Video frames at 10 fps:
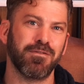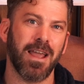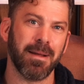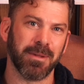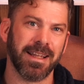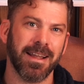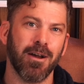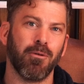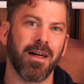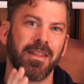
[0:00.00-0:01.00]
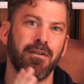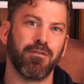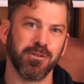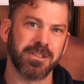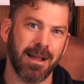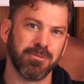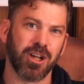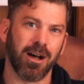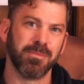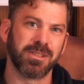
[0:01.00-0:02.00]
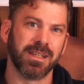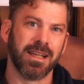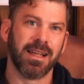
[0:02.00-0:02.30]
family while their full-time jobs